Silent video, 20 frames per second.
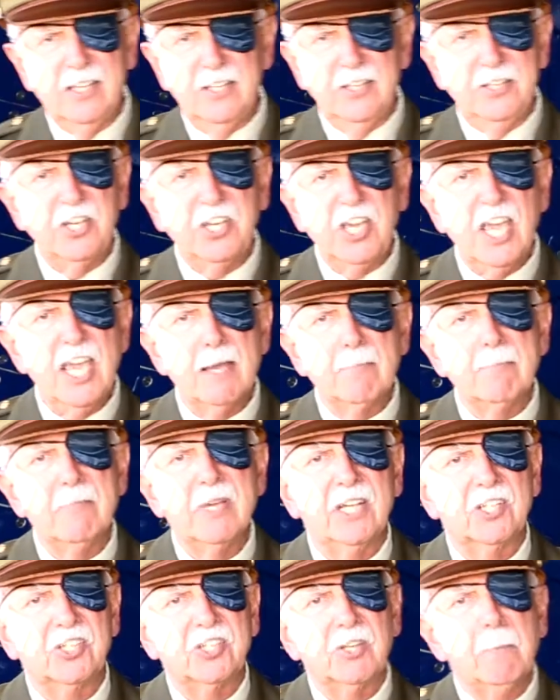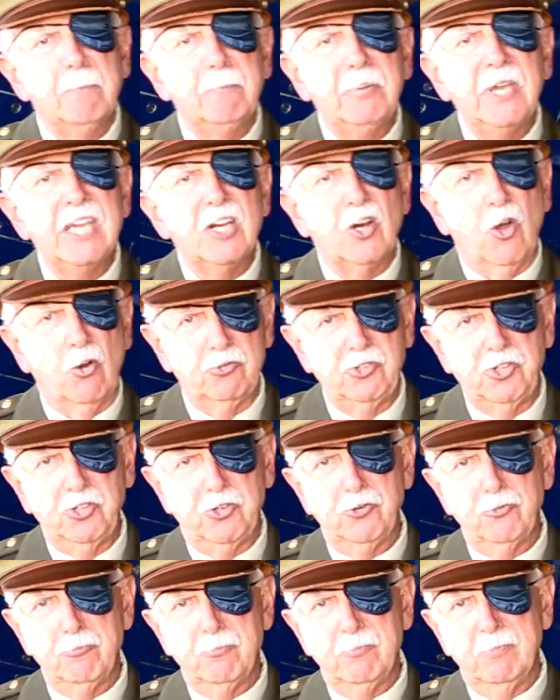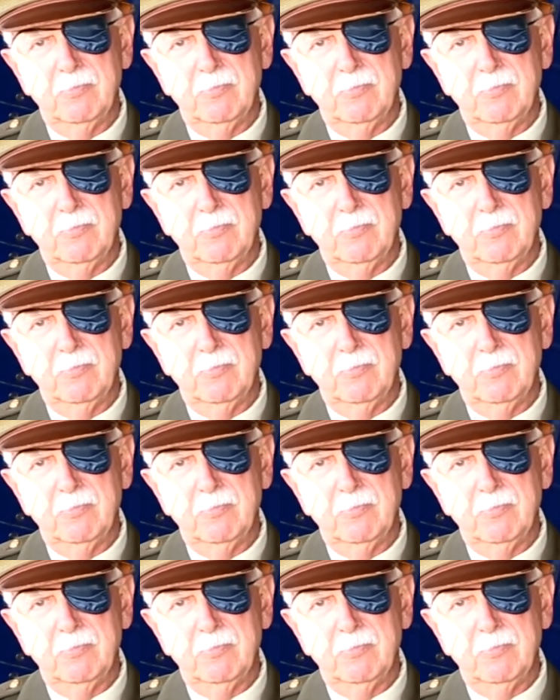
You can't miss. Pedo tube.